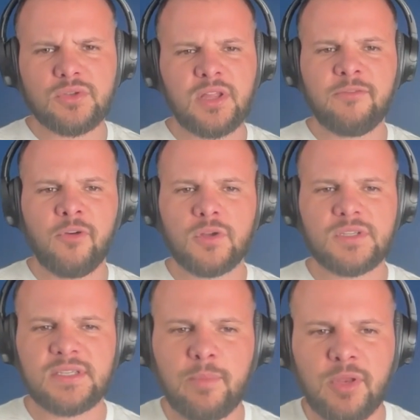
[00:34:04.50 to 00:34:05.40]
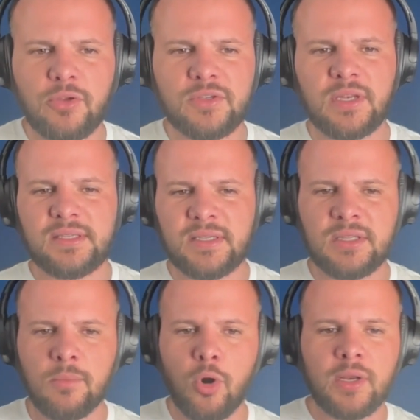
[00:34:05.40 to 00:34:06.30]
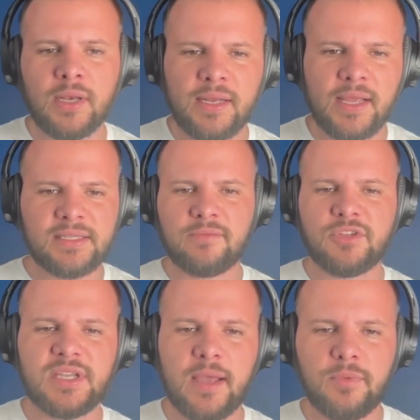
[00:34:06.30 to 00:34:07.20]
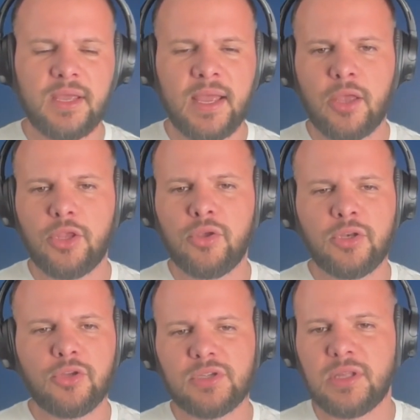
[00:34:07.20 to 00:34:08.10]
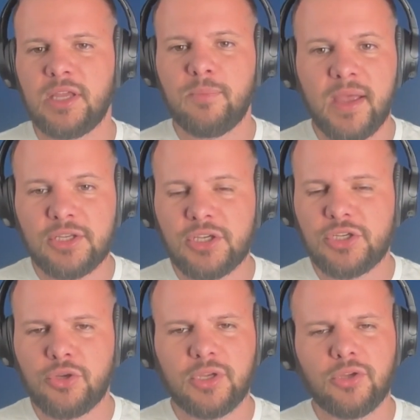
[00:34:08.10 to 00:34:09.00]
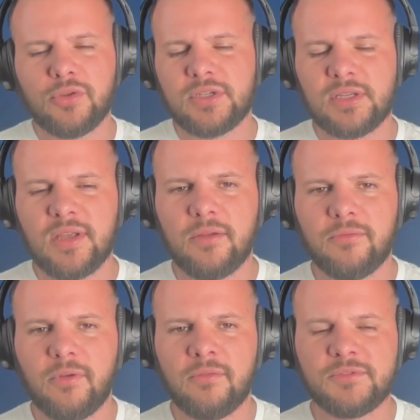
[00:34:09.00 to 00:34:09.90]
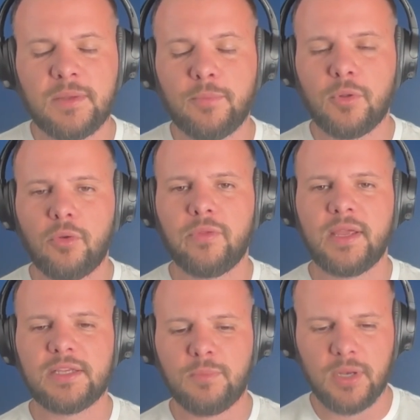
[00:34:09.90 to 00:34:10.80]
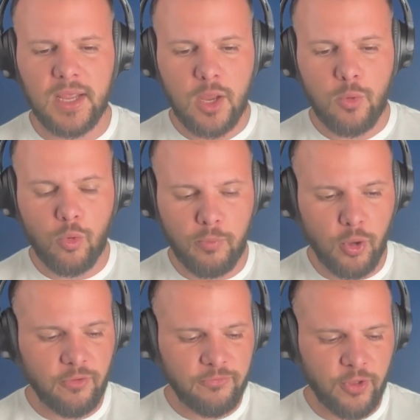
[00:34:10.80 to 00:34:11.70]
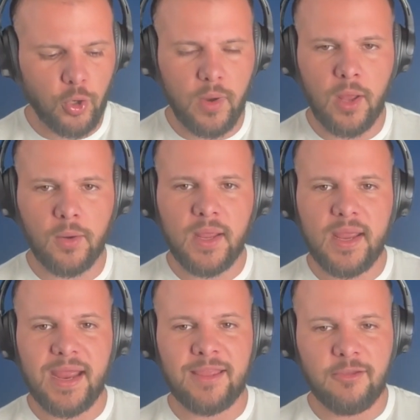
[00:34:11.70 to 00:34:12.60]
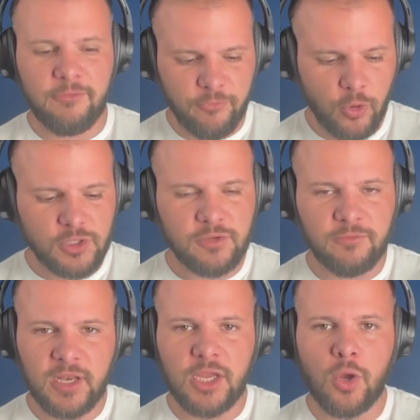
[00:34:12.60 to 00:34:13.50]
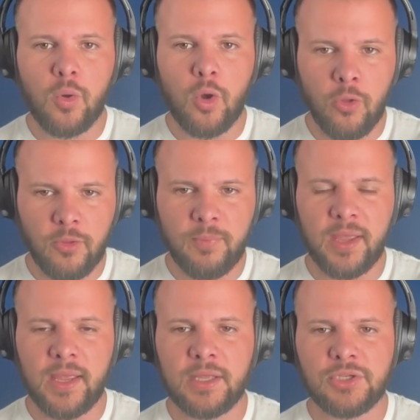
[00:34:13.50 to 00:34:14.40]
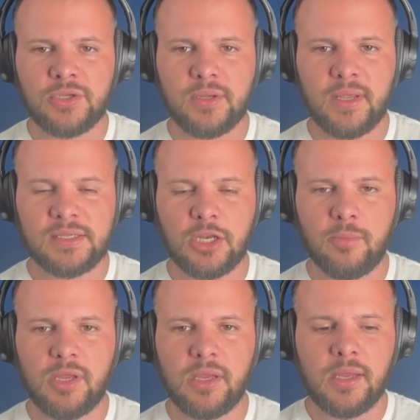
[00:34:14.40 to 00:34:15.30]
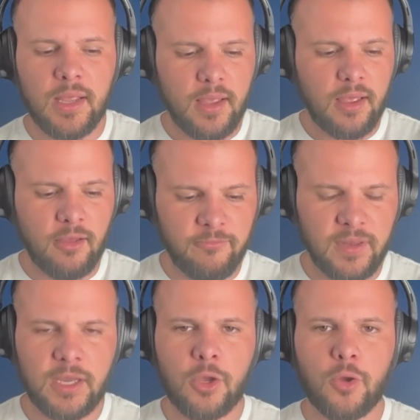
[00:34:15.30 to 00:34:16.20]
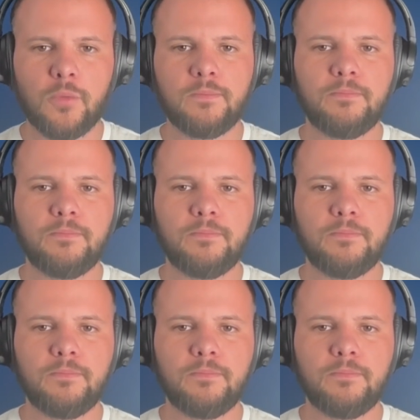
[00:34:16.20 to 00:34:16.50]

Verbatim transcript: ClickFunnels because I've been using it since the marketing days and I've just kept the account. You can use Leadpages. You can use a ton of simple little things, but we'll build a funnel out. And the first video on the page is going to be a video